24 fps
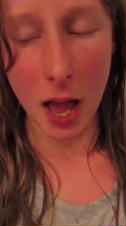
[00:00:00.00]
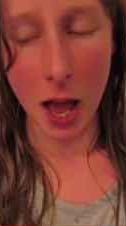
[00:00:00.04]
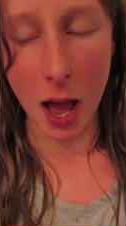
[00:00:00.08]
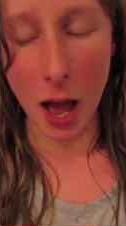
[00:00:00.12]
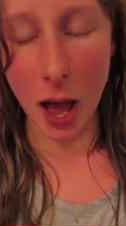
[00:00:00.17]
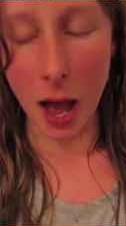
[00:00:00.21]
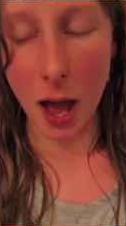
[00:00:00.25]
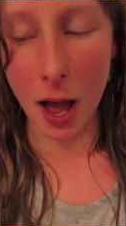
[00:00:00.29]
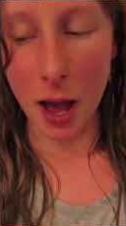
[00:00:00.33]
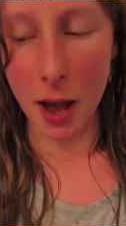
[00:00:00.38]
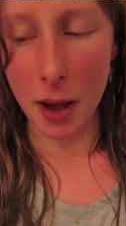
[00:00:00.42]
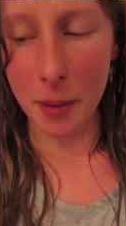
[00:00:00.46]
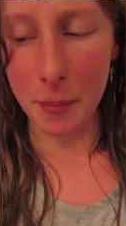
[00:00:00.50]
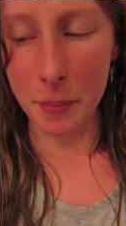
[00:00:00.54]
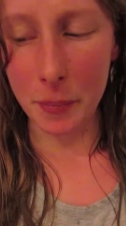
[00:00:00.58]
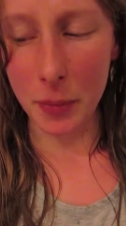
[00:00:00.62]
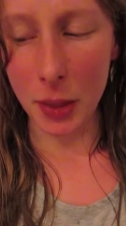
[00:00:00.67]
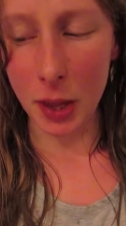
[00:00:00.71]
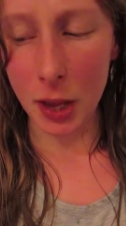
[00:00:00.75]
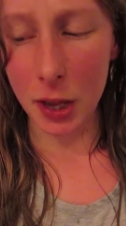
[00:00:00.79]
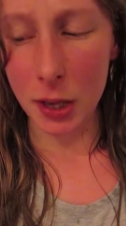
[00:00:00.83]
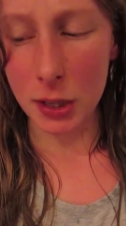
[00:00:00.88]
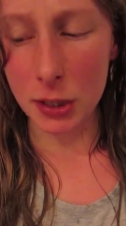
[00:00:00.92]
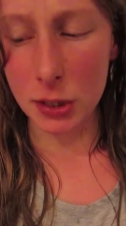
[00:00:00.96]

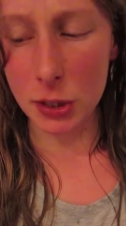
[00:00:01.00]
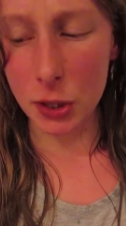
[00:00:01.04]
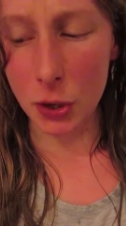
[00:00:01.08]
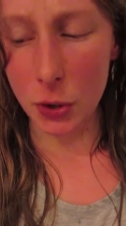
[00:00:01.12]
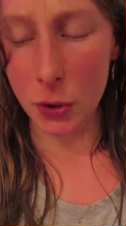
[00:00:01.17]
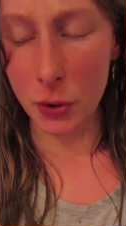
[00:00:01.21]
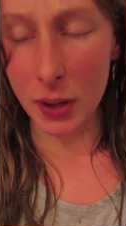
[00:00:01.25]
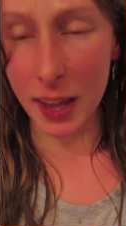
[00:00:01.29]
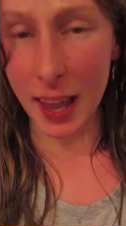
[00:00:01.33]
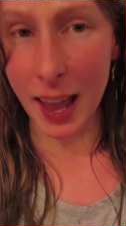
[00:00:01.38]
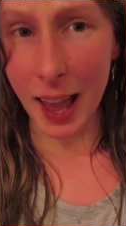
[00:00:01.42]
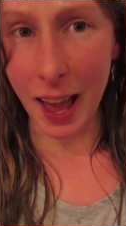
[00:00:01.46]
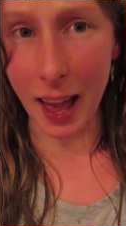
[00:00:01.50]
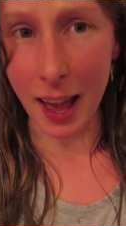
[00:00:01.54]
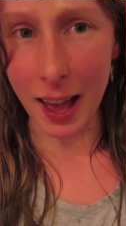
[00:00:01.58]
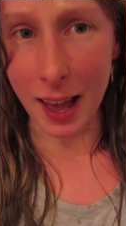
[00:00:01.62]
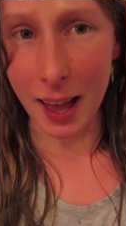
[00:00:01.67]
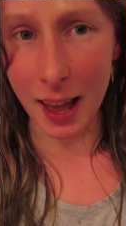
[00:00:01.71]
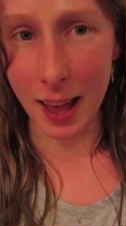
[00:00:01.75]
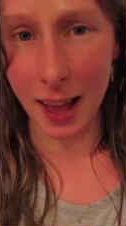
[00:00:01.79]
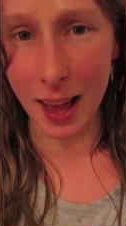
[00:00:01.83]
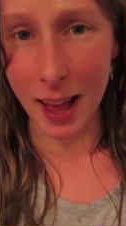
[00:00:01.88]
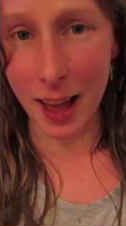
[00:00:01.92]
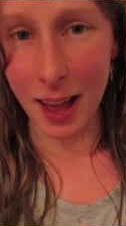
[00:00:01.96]
Um, so yeah,
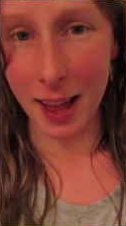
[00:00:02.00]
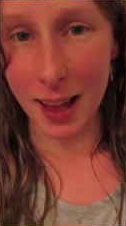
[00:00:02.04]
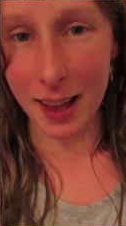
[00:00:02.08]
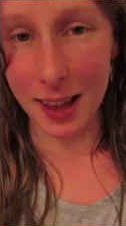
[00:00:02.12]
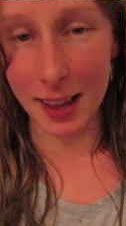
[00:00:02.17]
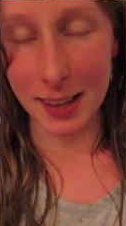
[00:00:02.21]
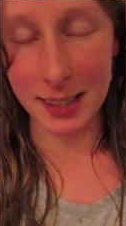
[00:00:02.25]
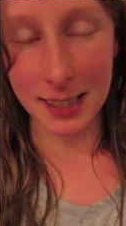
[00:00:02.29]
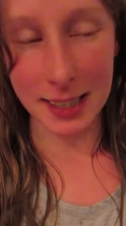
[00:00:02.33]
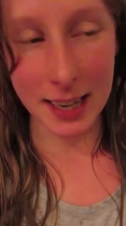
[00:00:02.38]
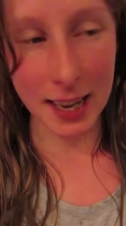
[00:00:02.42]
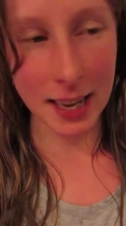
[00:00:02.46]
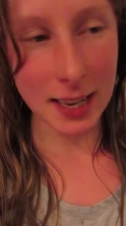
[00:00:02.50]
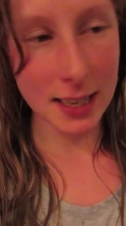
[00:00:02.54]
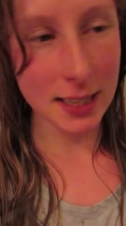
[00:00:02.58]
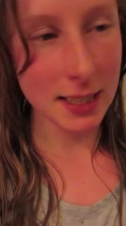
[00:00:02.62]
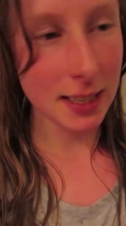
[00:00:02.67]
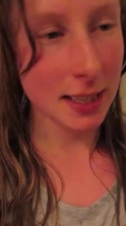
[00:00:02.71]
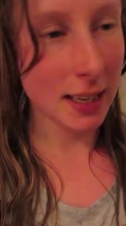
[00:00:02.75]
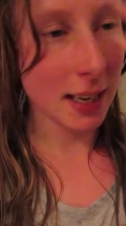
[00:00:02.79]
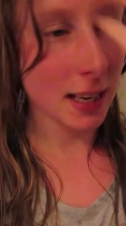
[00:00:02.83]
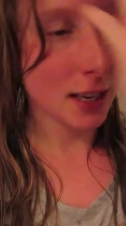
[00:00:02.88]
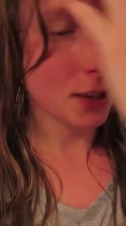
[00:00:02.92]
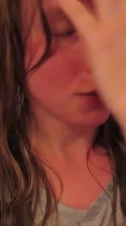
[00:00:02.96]
uh,
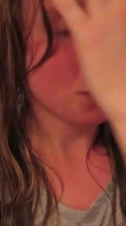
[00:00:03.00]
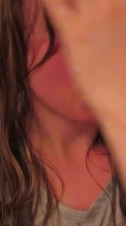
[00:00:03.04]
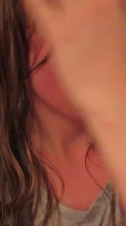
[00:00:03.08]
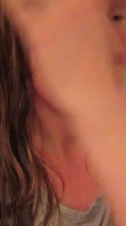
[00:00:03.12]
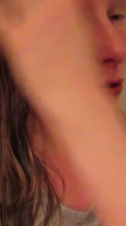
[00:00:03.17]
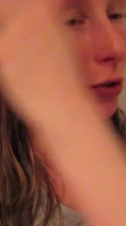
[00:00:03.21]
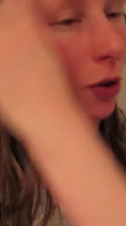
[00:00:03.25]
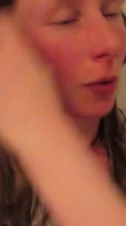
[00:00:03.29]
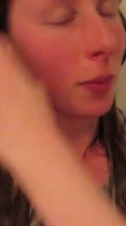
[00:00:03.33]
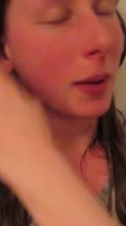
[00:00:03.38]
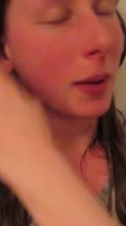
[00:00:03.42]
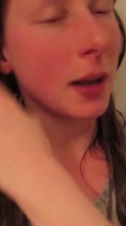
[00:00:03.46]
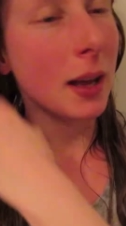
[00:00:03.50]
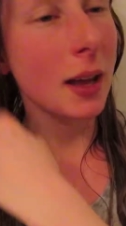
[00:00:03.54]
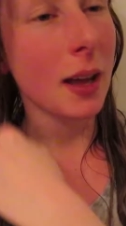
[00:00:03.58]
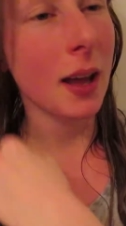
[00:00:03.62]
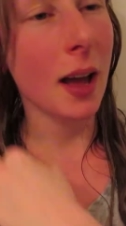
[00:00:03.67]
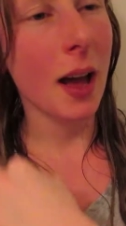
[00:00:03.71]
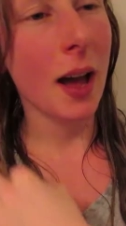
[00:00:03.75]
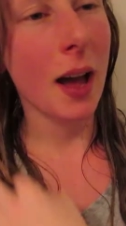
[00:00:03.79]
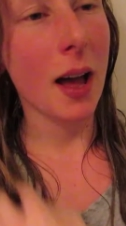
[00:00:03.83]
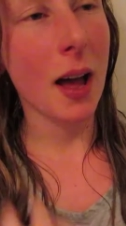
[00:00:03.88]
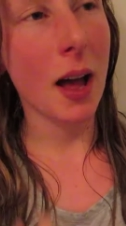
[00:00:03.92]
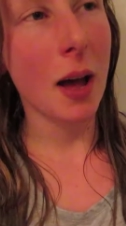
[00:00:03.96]
today's Naked Truth topic
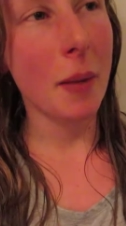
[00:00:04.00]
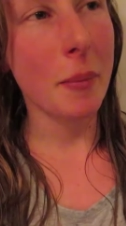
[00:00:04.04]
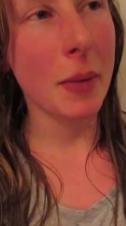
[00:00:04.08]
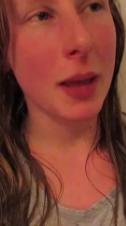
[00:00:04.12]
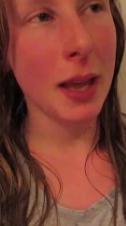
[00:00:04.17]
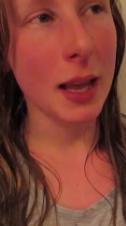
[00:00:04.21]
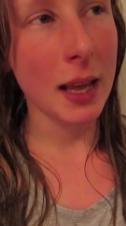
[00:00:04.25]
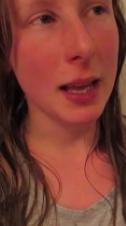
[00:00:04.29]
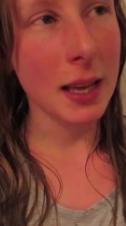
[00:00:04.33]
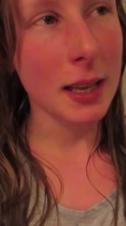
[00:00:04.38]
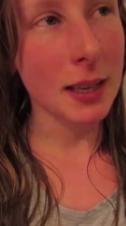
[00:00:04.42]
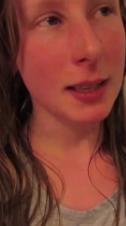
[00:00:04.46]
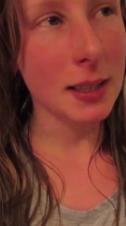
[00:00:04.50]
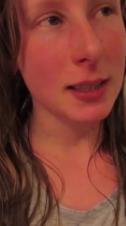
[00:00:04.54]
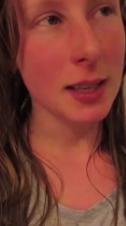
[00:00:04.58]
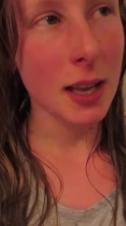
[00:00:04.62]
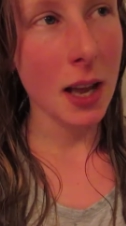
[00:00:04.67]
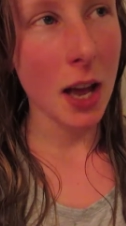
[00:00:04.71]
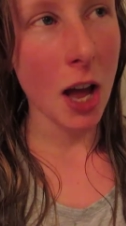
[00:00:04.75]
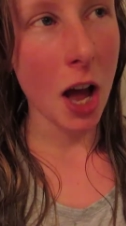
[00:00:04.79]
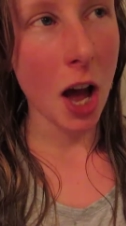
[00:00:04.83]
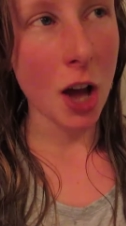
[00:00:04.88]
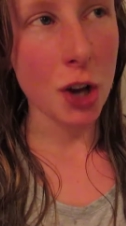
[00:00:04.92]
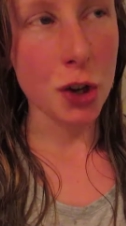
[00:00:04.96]
um, is
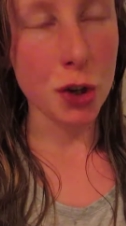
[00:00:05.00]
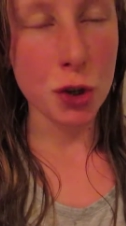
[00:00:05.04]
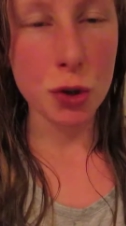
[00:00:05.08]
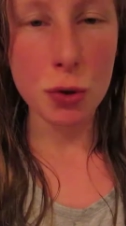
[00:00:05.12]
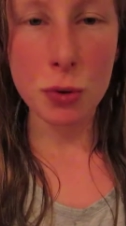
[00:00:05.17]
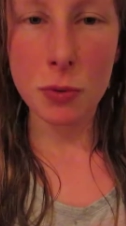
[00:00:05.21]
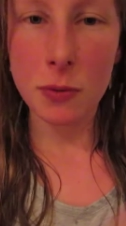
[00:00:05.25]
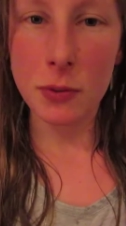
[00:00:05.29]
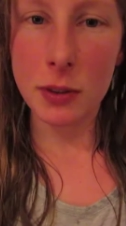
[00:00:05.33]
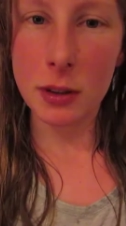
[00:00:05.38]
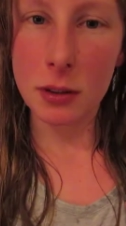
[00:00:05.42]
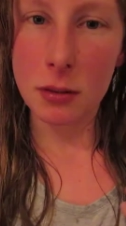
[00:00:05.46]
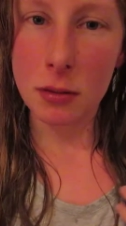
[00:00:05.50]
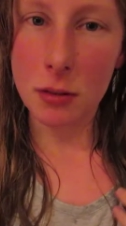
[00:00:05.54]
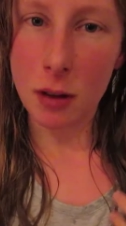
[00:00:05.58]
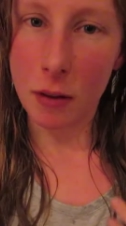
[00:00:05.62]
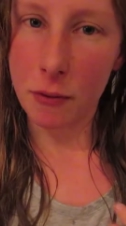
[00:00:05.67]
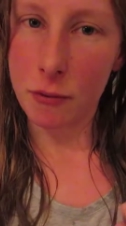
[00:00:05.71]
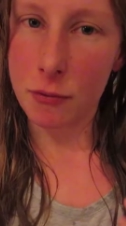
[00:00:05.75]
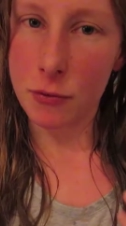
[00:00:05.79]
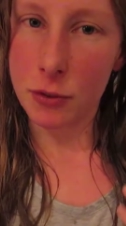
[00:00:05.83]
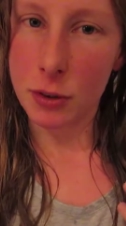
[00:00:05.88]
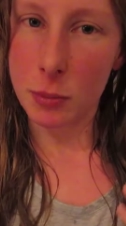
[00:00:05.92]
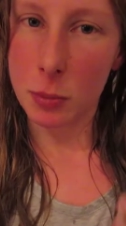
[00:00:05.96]
do you feel
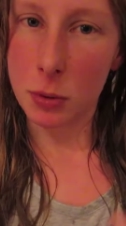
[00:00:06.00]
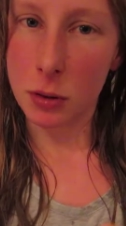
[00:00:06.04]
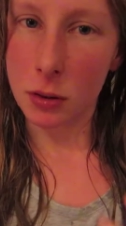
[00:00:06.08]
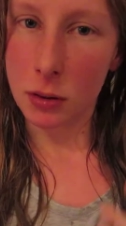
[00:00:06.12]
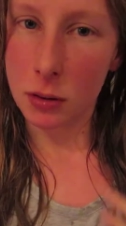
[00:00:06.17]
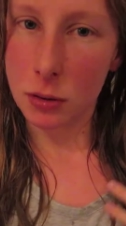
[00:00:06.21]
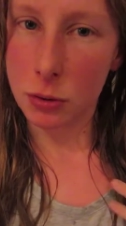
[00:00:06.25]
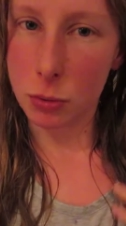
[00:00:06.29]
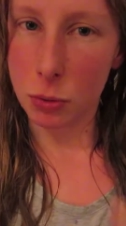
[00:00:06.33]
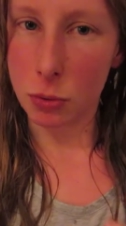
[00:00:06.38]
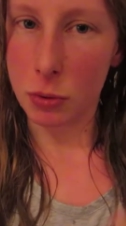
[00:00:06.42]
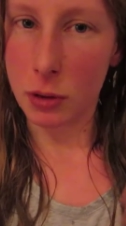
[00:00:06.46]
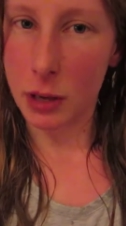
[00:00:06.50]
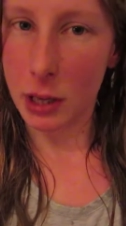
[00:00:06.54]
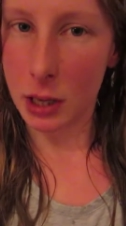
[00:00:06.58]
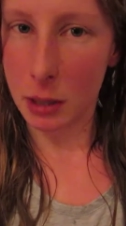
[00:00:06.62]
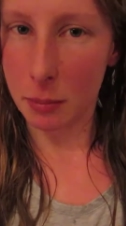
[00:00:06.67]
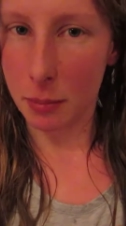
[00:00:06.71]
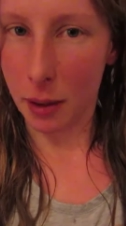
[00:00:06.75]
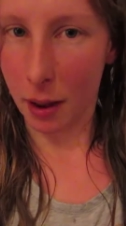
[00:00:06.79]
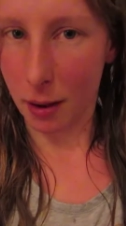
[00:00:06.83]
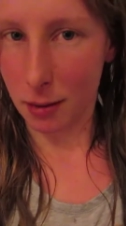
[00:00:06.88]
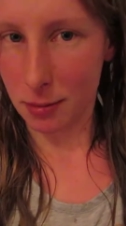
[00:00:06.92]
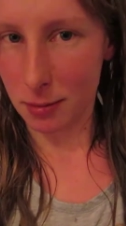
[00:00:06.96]
comfortable talking
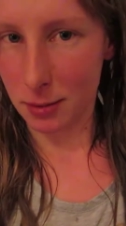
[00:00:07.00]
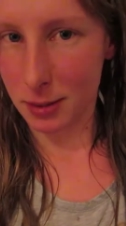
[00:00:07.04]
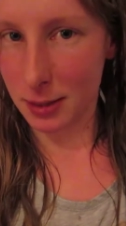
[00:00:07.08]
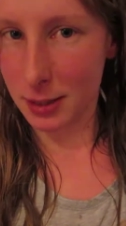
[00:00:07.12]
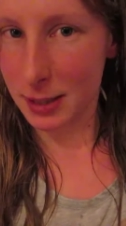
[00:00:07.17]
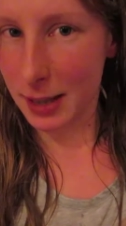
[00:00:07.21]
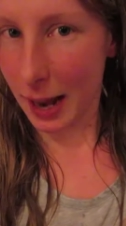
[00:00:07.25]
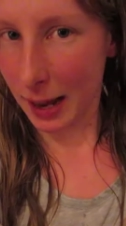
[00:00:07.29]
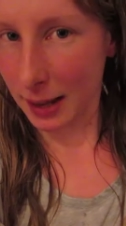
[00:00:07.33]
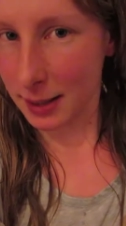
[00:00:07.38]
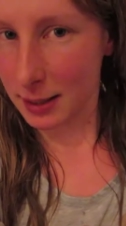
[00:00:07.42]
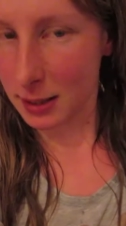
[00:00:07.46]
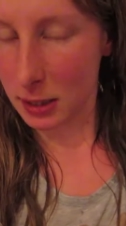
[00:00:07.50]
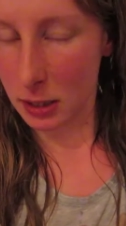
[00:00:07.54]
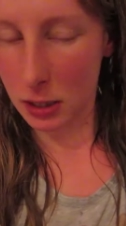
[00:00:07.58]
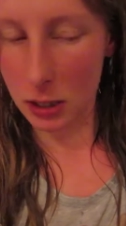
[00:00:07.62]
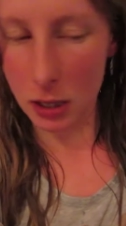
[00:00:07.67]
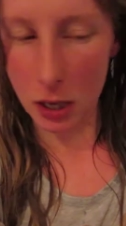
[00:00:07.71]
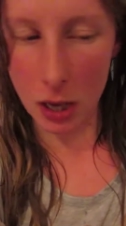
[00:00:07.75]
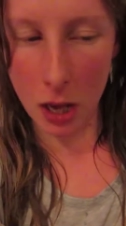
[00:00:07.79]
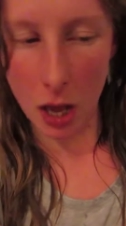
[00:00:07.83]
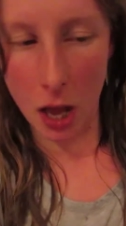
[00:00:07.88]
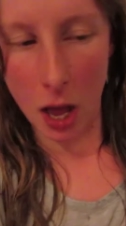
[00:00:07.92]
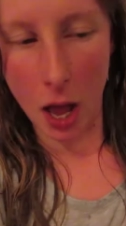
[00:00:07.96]
about sex?
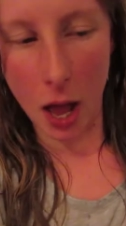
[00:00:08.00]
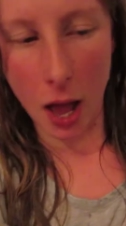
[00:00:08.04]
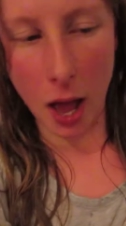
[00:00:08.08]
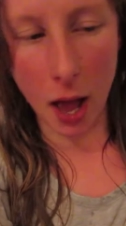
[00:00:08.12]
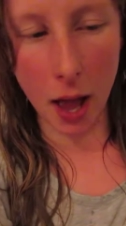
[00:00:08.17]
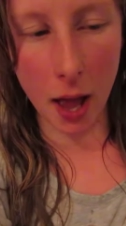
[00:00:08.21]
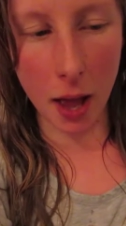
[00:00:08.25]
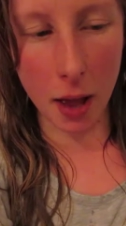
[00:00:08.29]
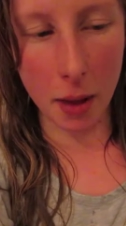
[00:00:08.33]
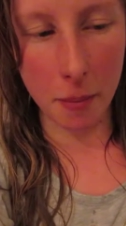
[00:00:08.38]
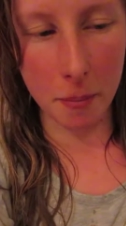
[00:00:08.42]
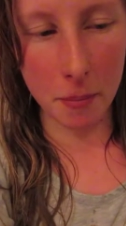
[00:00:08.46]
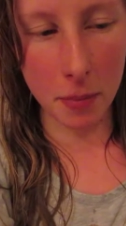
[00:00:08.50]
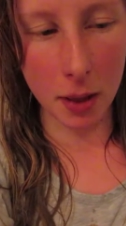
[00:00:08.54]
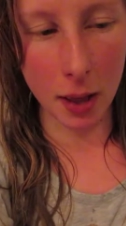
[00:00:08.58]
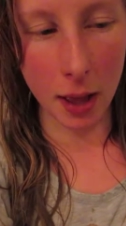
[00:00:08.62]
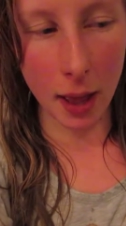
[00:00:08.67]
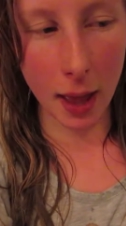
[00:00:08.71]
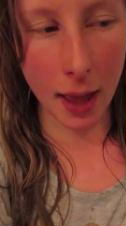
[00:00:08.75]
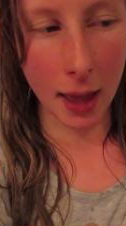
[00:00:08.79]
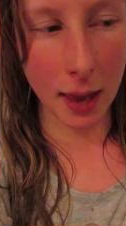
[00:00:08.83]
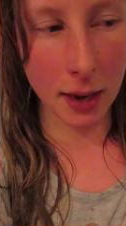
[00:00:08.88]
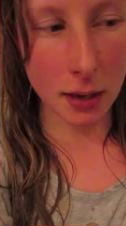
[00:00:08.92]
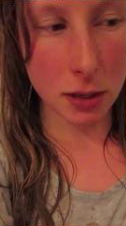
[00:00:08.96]
Um,
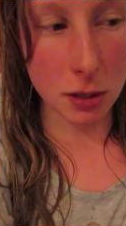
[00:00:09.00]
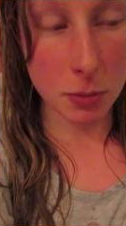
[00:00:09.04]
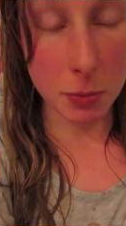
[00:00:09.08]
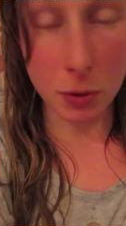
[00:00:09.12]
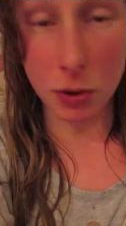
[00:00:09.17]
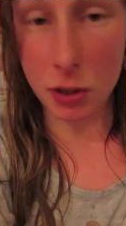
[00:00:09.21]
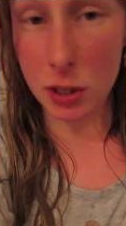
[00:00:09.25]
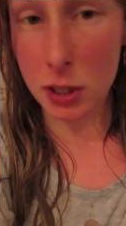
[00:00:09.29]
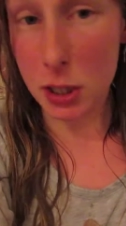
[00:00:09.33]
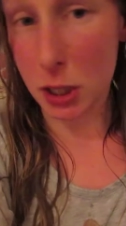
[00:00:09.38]
and to be honest